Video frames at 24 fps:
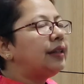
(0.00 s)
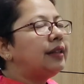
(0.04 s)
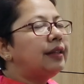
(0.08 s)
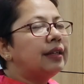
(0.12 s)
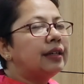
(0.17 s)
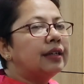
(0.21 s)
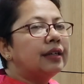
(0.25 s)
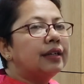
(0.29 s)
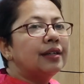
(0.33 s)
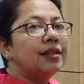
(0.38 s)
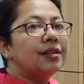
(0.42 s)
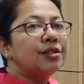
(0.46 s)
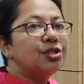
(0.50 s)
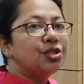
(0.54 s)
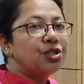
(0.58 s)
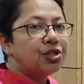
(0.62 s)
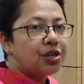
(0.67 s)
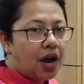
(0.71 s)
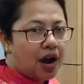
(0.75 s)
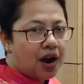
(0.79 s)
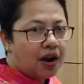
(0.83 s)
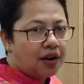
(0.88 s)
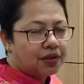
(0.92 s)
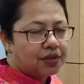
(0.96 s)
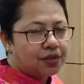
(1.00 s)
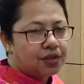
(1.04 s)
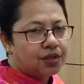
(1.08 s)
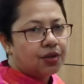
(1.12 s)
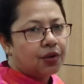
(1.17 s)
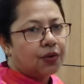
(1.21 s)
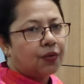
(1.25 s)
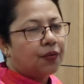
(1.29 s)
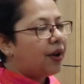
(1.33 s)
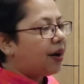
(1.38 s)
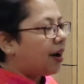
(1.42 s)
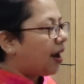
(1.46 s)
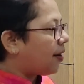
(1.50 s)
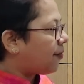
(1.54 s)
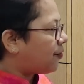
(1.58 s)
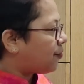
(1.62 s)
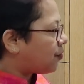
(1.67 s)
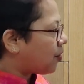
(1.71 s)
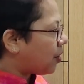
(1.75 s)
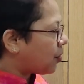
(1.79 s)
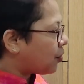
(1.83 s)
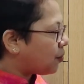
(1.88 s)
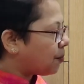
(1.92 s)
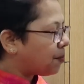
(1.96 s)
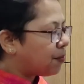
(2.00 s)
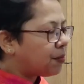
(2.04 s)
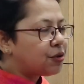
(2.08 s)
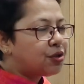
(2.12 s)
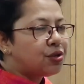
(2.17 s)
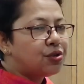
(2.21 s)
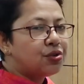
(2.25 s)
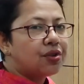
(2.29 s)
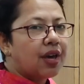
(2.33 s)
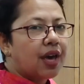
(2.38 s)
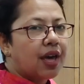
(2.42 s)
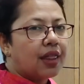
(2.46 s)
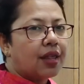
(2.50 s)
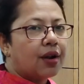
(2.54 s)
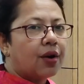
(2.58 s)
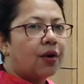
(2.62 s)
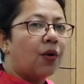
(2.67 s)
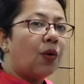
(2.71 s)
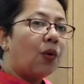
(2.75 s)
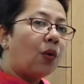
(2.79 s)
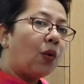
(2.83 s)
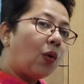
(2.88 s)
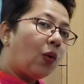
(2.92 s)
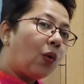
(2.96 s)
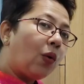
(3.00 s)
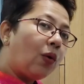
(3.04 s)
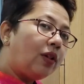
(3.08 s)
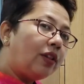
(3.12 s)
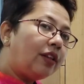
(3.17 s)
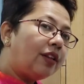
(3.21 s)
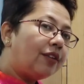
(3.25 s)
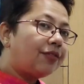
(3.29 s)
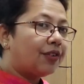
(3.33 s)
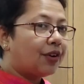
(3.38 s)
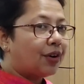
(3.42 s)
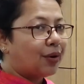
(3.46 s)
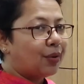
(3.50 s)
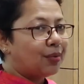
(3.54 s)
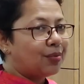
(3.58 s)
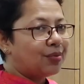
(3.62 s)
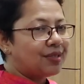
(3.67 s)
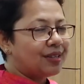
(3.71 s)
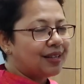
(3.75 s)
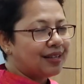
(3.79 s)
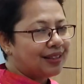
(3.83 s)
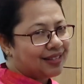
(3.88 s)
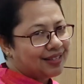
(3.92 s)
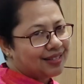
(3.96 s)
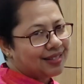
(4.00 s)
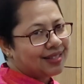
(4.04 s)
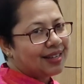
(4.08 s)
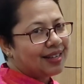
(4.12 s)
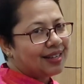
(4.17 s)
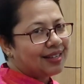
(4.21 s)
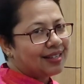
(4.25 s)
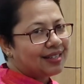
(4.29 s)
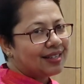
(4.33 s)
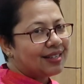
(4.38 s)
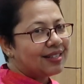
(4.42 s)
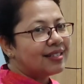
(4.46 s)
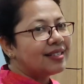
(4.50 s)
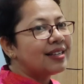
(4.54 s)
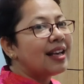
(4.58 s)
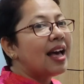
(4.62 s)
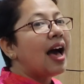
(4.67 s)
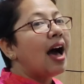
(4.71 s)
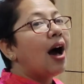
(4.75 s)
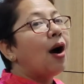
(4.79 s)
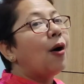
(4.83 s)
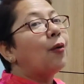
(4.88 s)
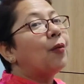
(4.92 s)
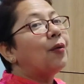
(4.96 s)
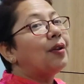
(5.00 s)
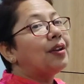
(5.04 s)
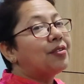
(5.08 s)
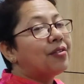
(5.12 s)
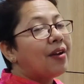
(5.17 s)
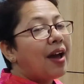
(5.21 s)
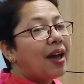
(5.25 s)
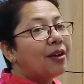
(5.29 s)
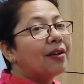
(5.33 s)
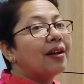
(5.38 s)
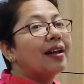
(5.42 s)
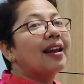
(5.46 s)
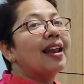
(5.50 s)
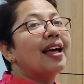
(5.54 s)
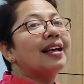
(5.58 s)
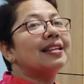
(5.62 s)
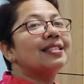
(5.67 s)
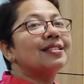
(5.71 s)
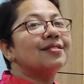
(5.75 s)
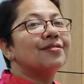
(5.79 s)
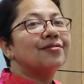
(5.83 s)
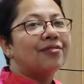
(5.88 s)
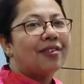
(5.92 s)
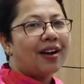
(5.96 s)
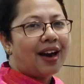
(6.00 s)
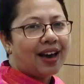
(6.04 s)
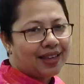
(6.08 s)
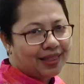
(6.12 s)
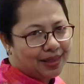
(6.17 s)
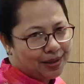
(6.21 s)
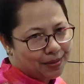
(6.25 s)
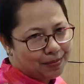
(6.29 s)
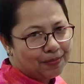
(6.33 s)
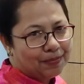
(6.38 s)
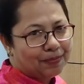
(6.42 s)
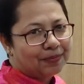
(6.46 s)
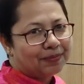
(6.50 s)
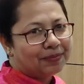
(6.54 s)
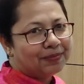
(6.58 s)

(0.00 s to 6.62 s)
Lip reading: the chart where I've tried to put together all the verbs in the sentence, or we try to classify them.